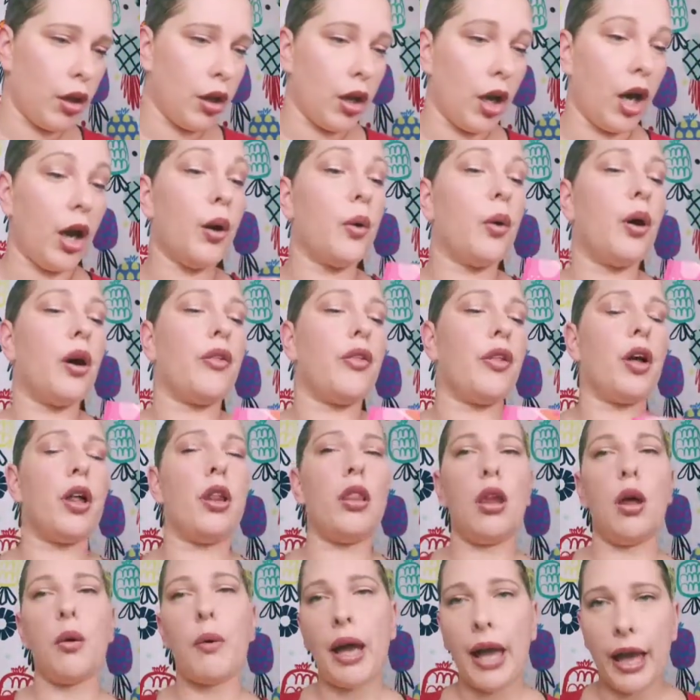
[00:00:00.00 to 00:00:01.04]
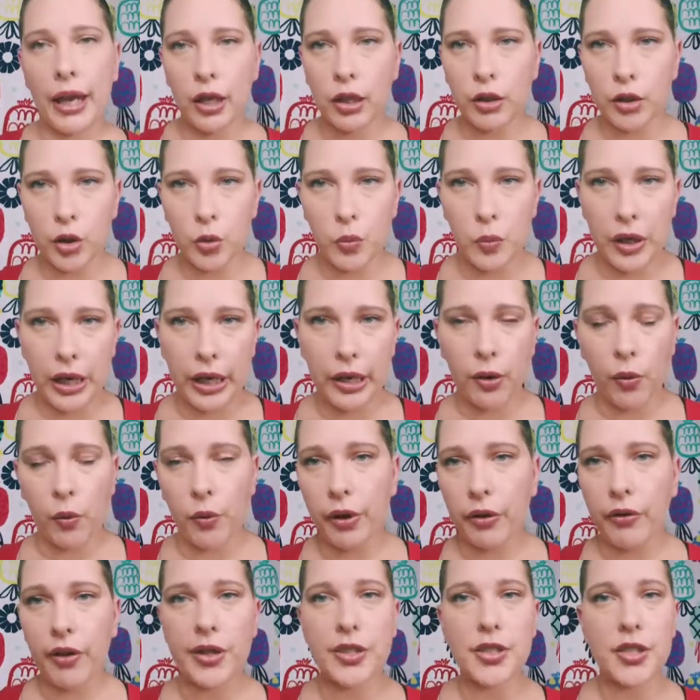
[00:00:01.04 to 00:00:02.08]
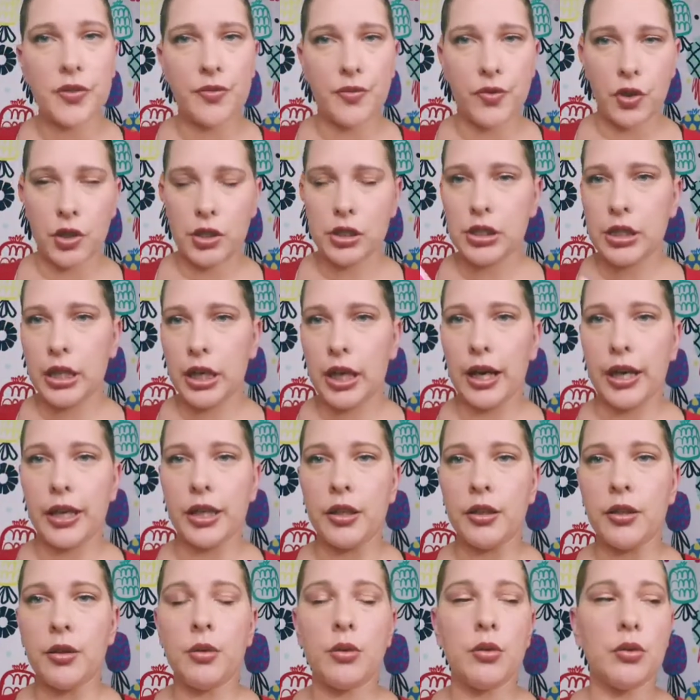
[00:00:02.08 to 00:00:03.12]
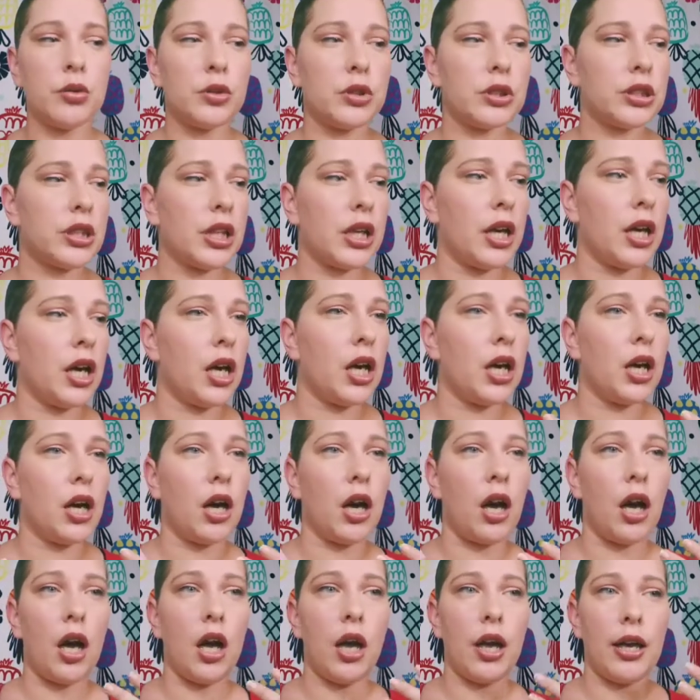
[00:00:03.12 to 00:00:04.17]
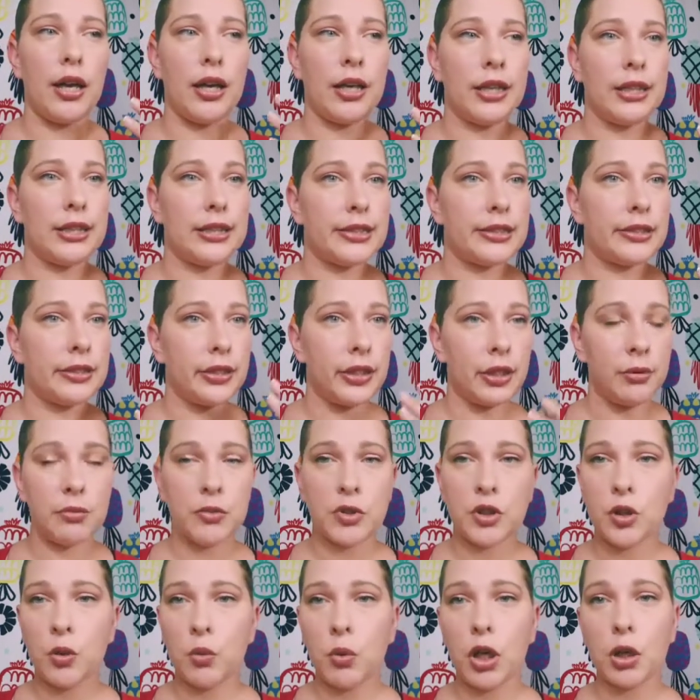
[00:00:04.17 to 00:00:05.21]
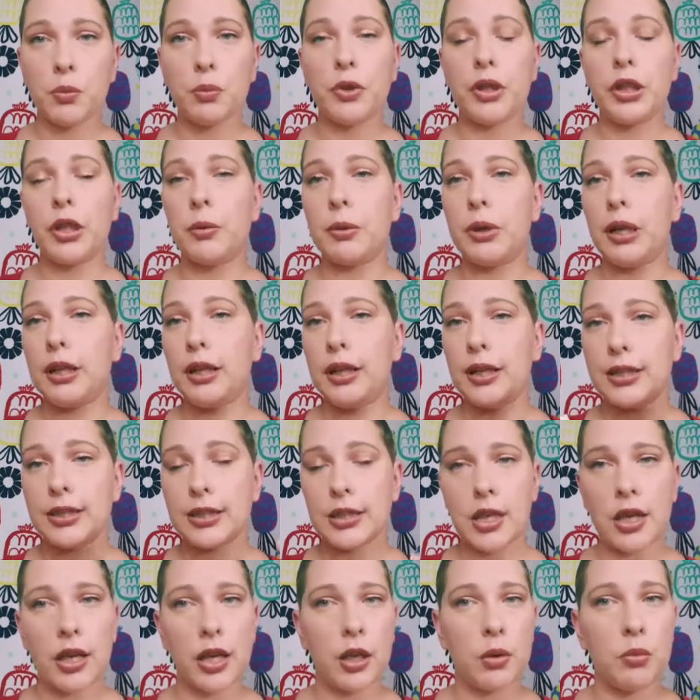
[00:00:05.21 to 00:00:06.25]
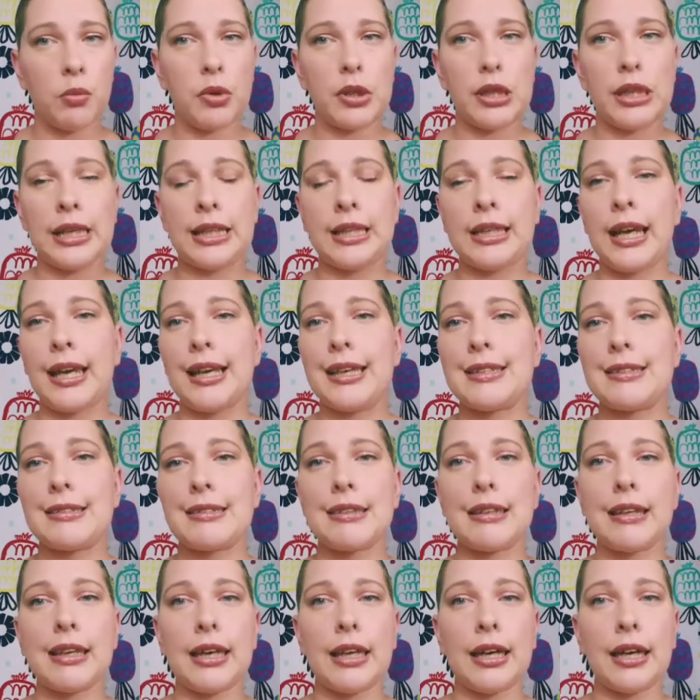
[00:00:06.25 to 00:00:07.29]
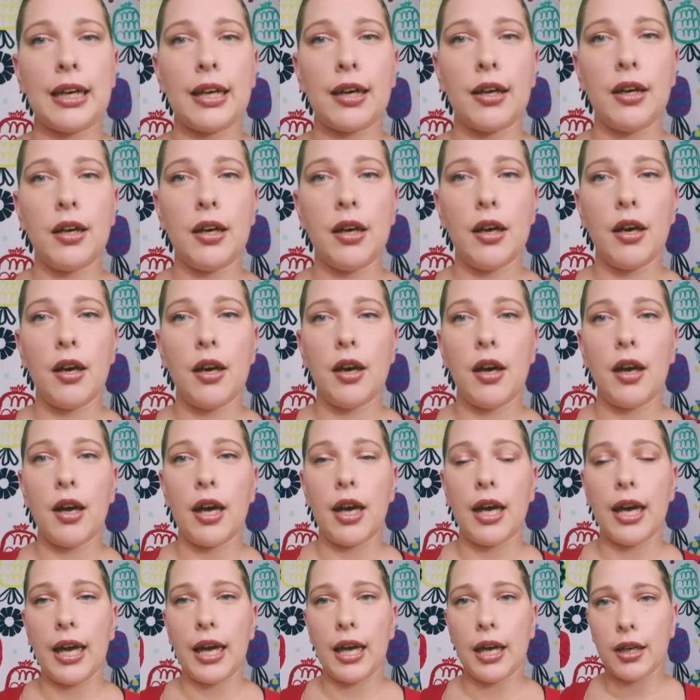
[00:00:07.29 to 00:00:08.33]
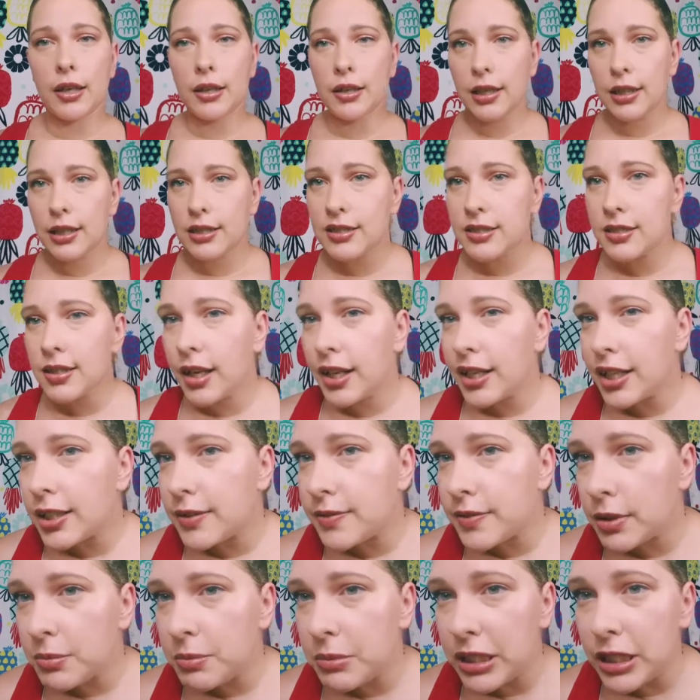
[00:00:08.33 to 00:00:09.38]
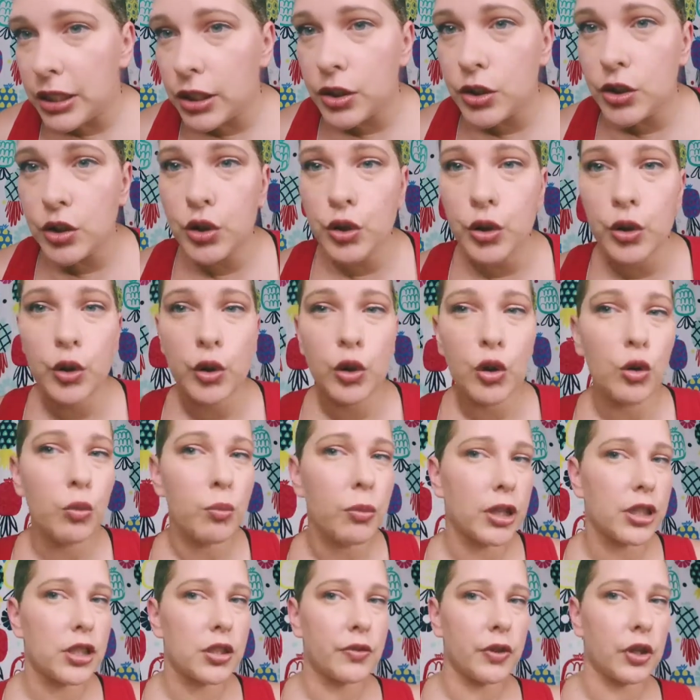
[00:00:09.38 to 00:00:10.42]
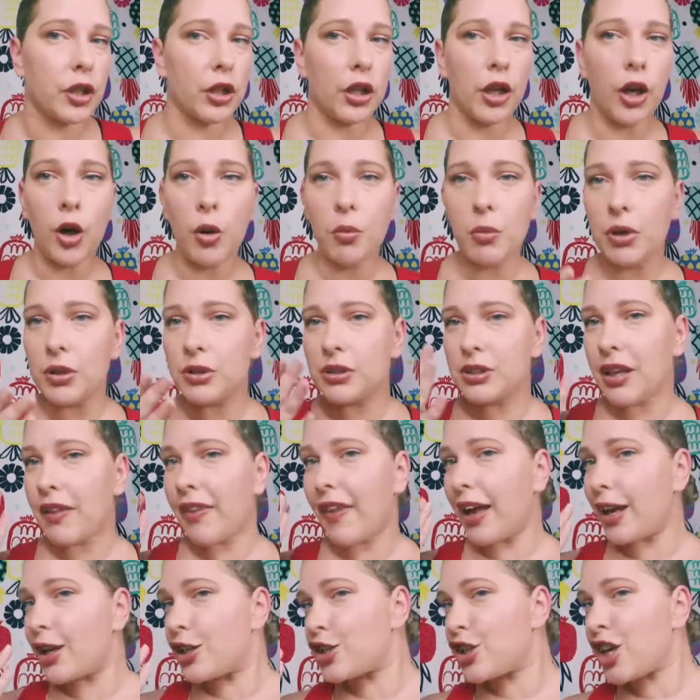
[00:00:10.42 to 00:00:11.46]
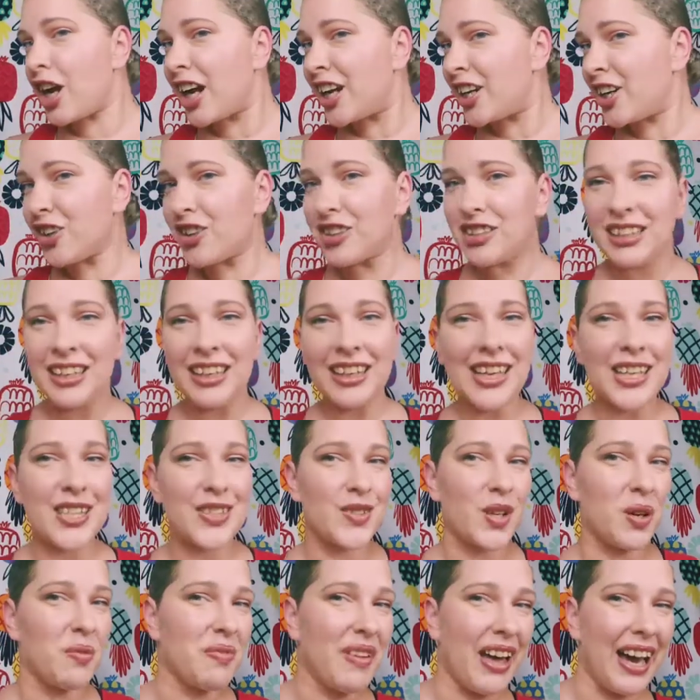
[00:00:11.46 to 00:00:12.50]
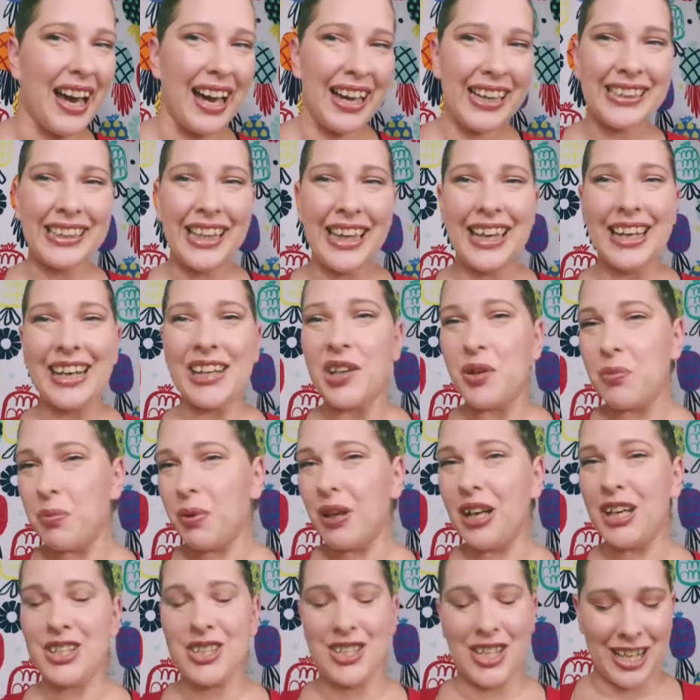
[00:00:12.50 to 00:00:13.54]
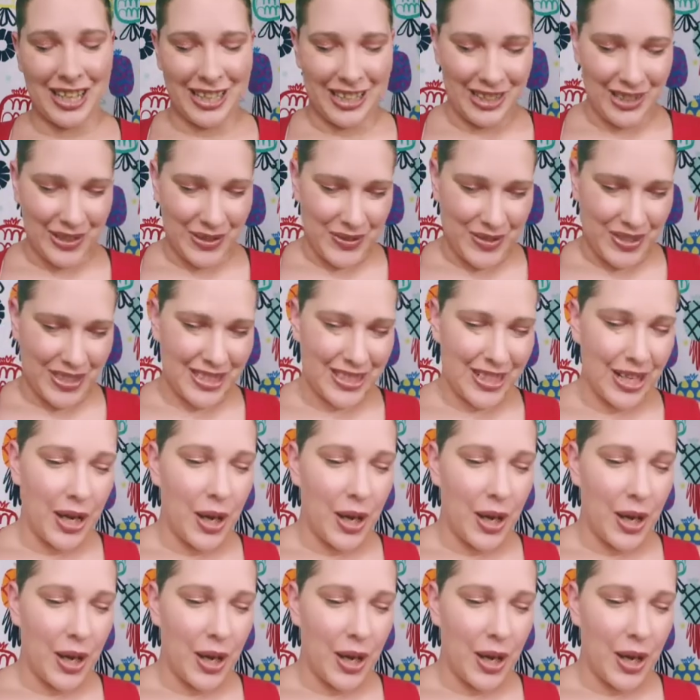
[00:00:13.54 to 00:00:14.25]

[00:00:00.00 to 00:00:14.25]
Oh, the Glow Ahead Illuminating Oil. That's the first thing I used. It seemed to work pretty well. It sunk in pretty nicely. And it's not giving me too much of a glow. Most of that shine you're seeing is from the highlight and the blush I used.